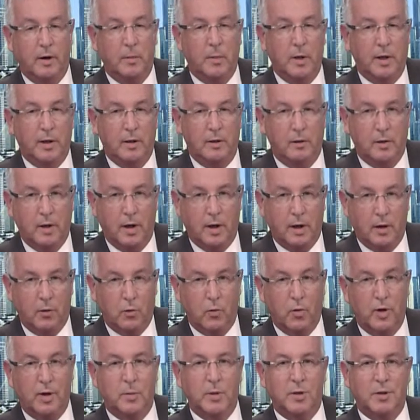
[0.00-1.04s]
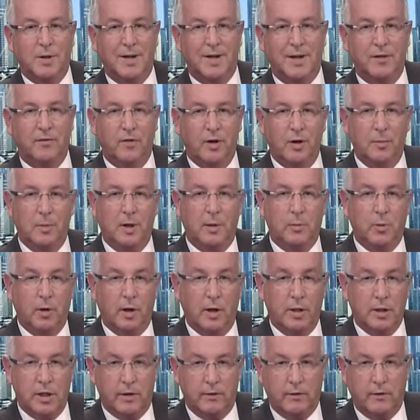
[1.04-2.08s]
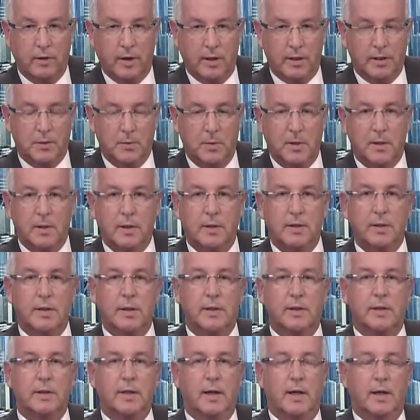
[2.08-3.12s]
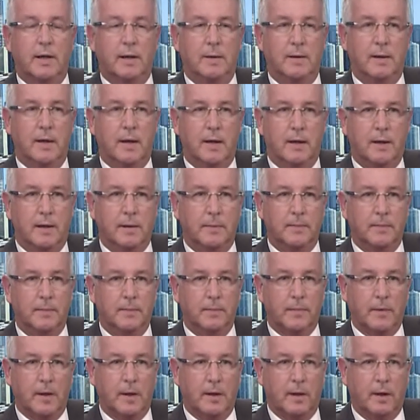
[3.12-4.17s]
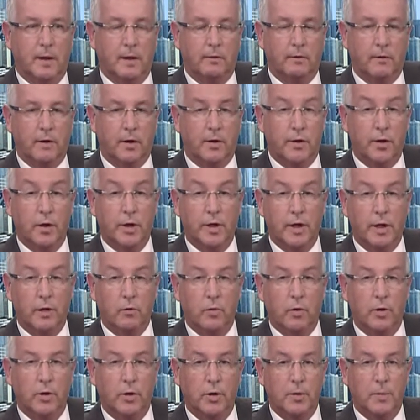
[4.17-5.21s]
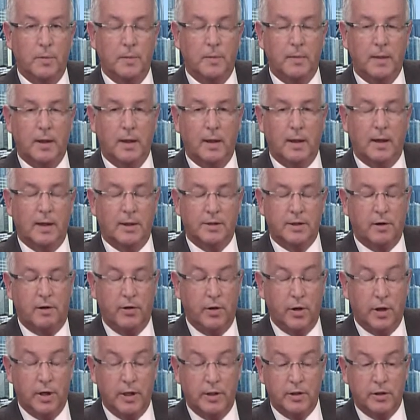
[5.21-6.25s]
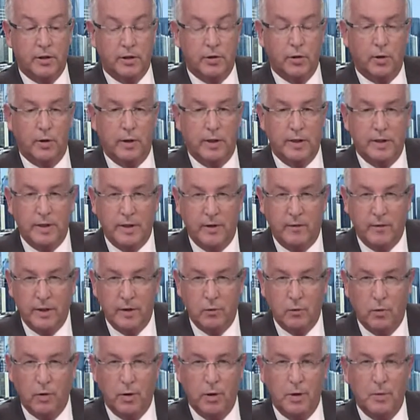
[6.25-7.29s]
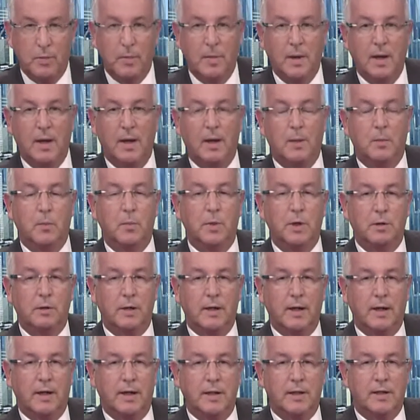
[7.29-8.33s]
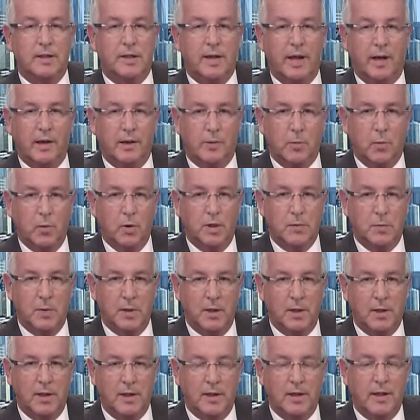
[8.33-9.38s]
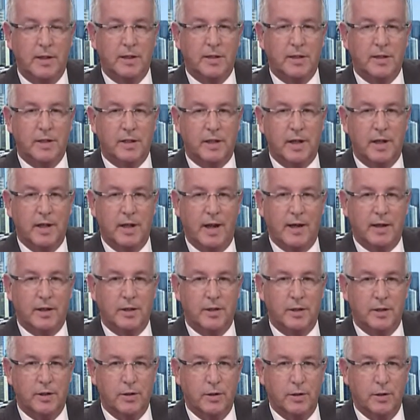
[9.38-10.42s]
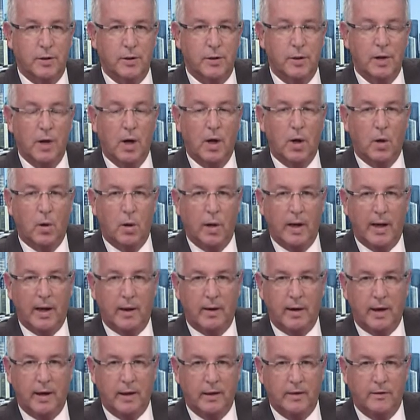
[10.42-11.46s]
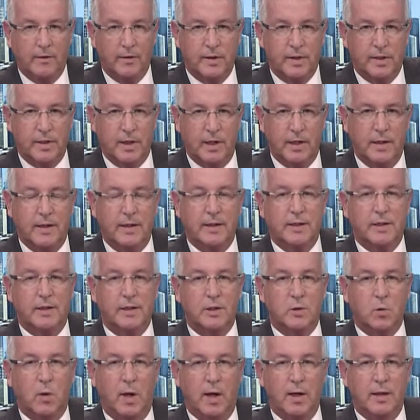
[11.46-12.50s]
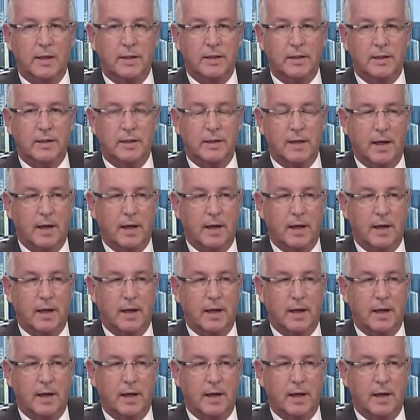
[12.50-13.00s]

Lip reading: big rebuild and a very big project for us because it's a 13-story, 70-room building in South Brisbane that needs to connect to all our other facilities, as well as